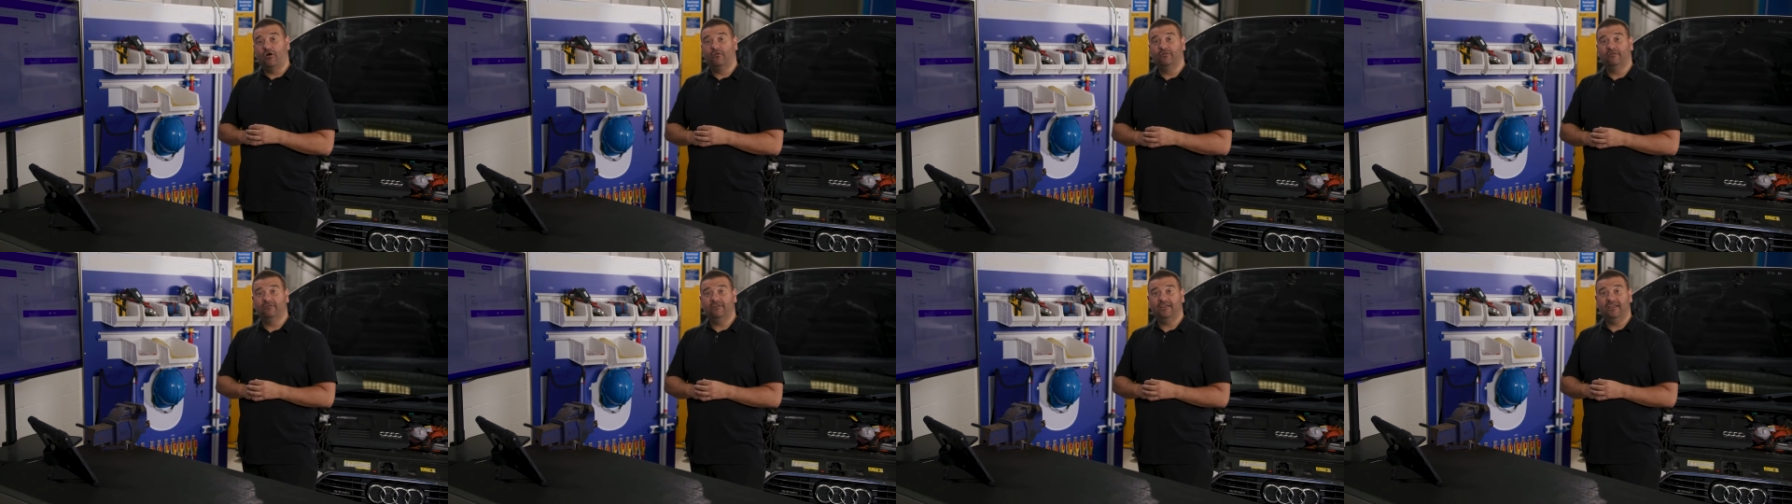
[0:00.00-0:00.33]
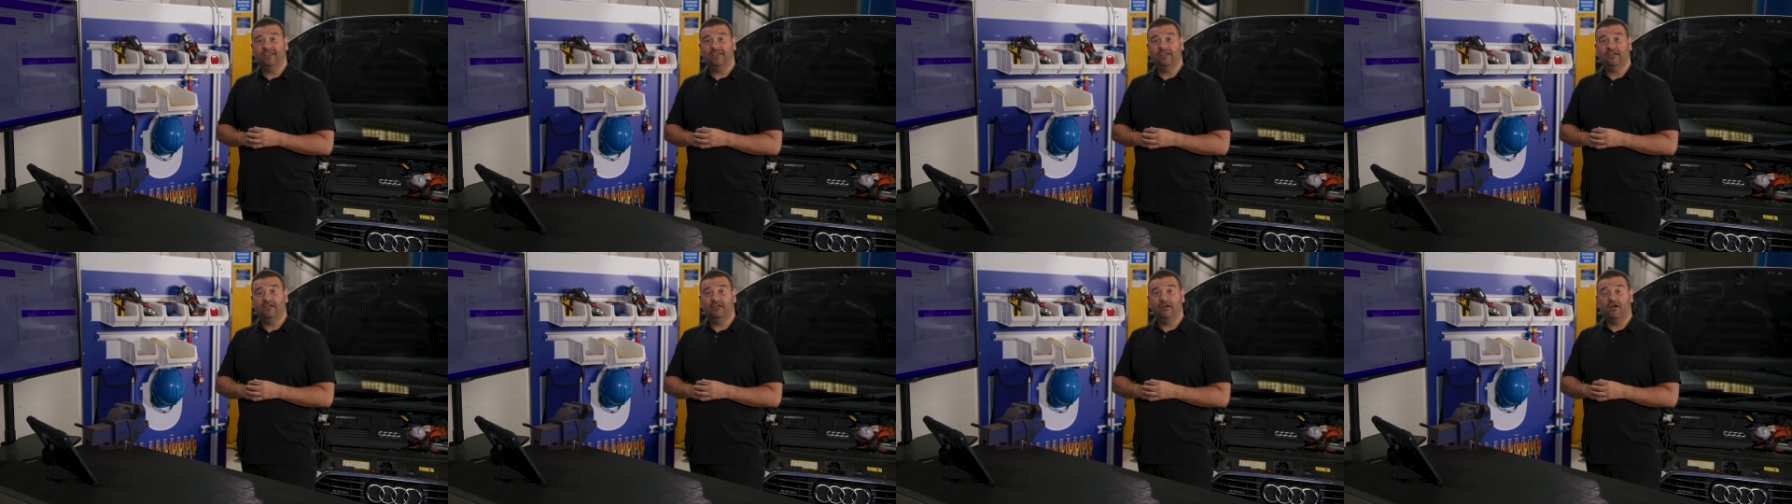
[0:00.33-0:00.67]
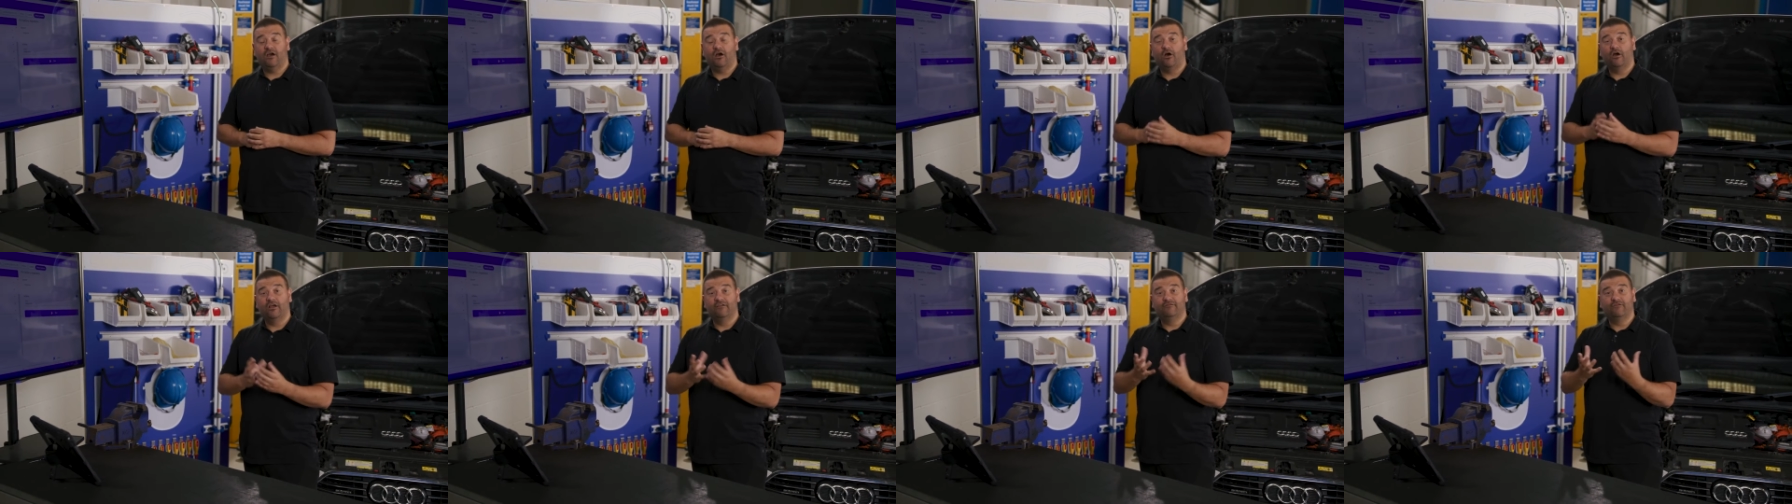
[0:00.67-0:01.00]
on the
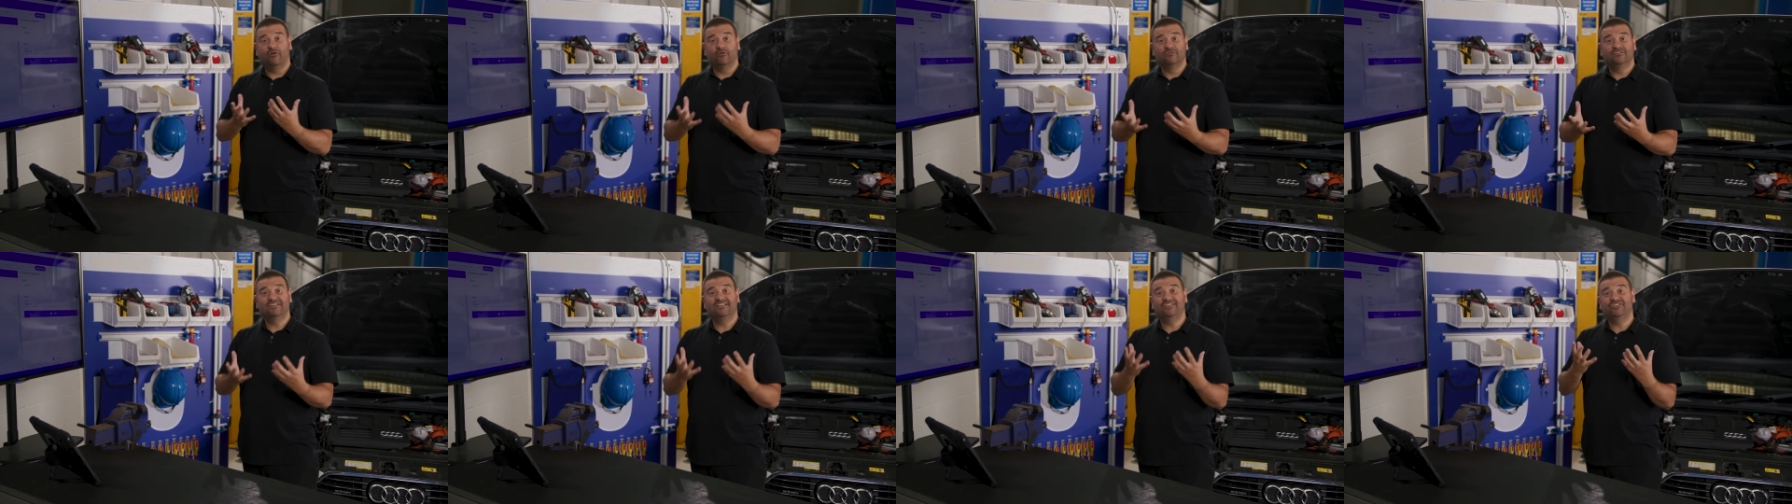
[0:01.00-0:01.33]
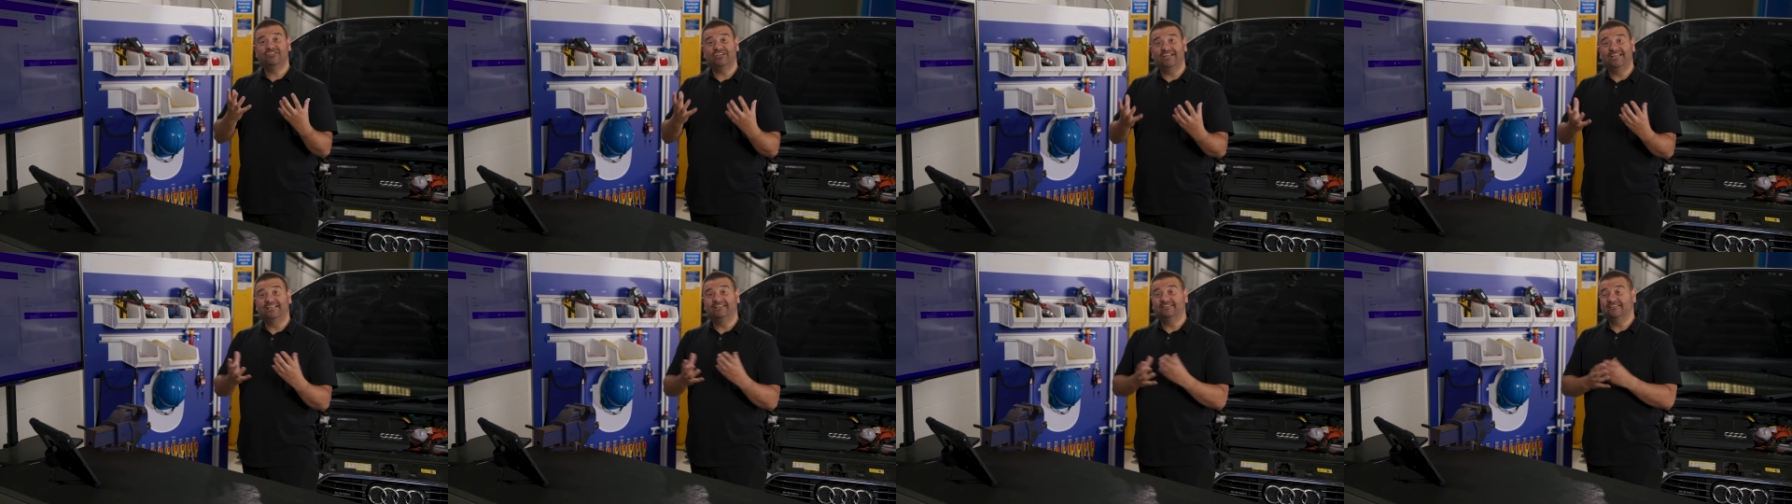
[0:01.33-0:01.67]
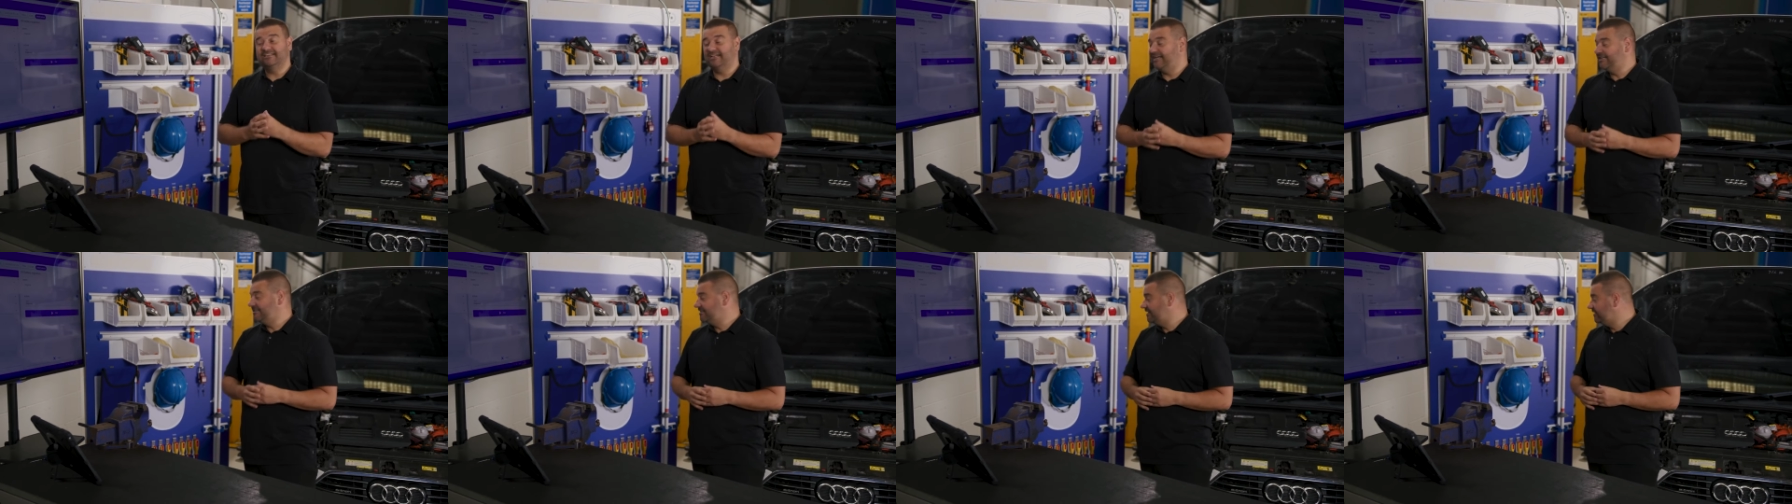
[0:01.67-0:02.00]
high voltage
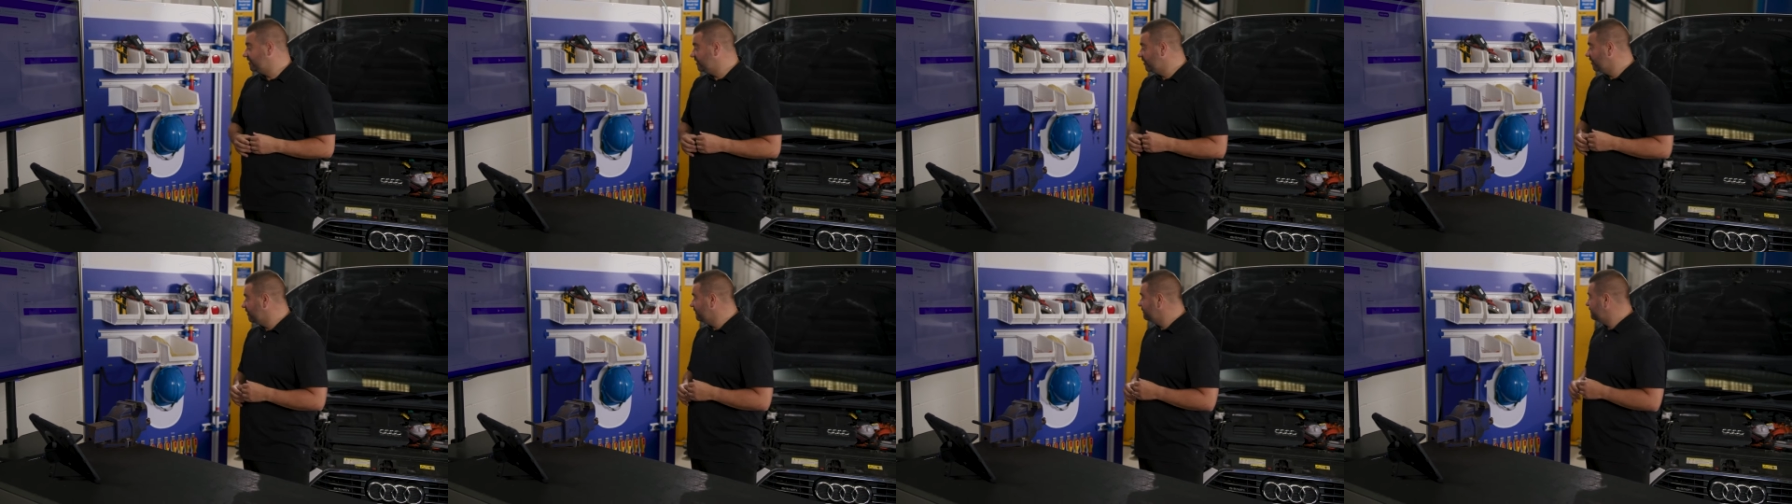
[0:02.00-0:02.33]
insulated